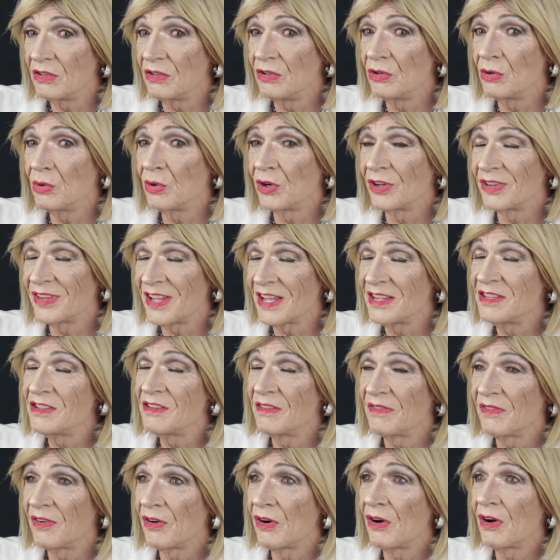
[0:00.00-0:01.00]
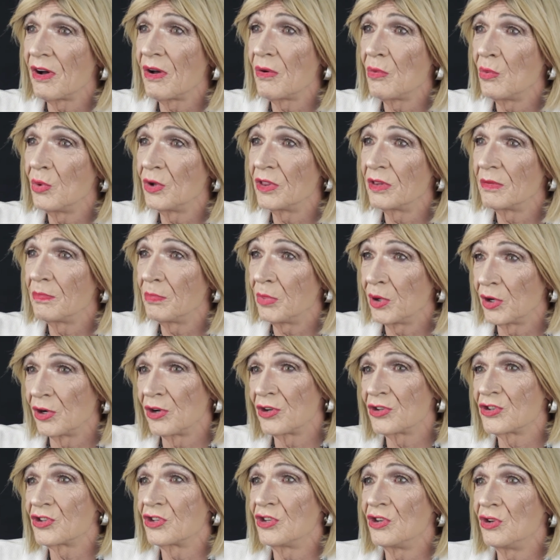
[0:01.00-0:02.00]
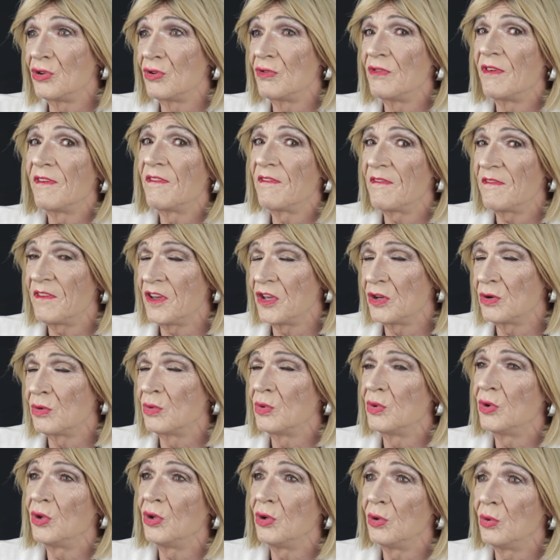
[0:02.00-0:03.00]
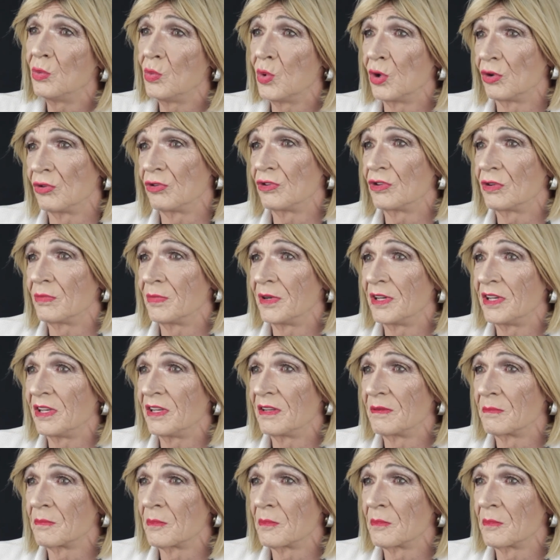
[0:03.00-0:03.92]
You identify with the person you feel you want to be.